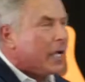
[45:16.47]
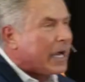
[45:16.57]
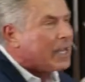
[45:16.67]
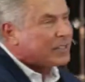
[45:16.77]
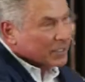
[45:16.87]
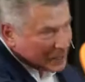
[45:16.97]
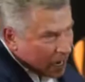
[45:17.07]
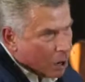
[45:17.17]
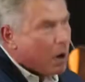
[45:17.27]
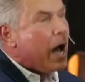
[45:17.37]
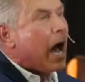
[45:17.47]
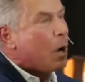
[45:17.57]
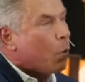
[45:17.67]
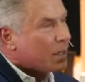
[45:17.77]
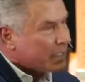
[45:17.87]
God says, Now
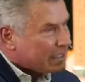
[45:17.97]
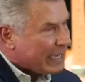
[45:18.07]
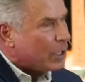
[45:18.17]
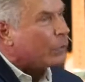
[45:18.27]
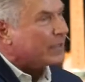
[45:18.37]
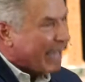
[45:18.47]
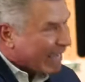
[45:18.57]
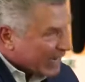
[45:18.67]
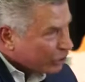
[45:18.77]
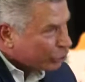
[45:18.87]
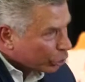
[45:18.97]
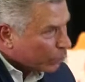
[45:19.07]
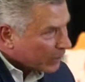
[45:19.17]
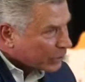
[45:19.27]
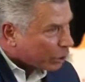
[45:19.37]
I want to deal with that
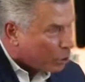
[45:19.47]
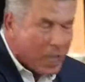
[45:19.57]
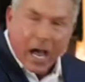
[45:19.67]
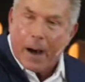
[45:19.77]
issue in you.